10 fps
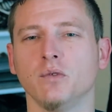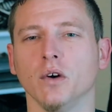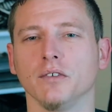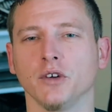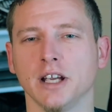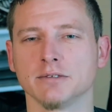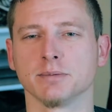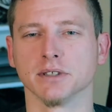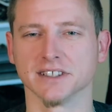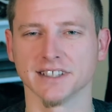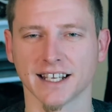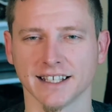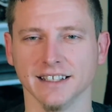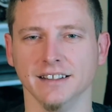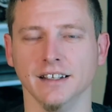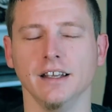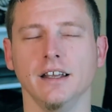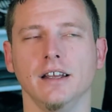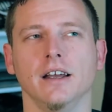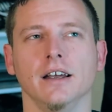frames per second.
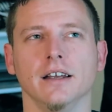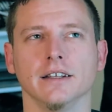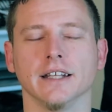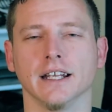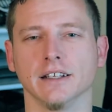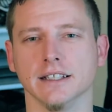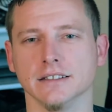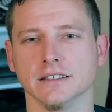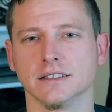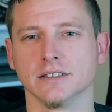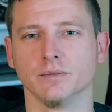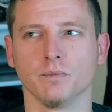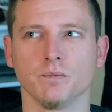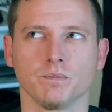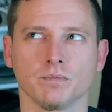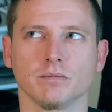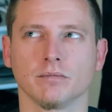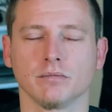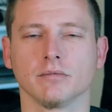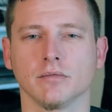That is
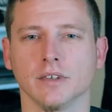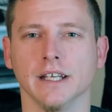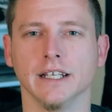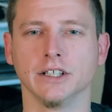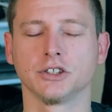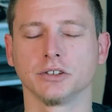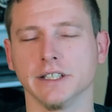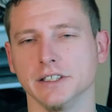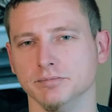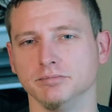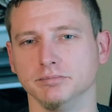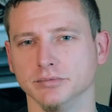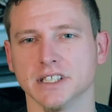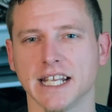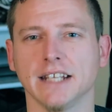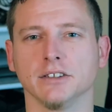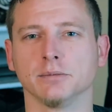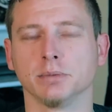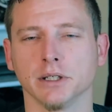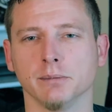industry standard,
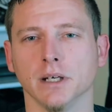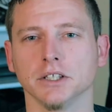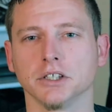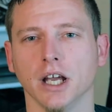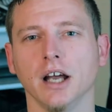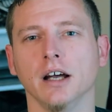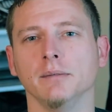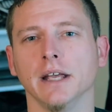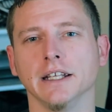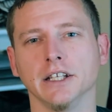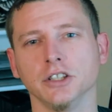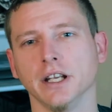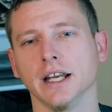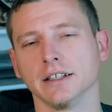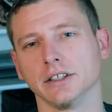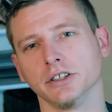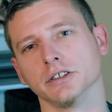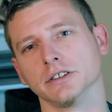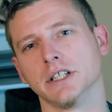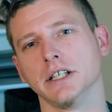pretty much. And then you get your
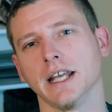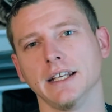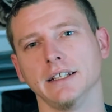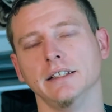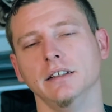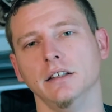1080,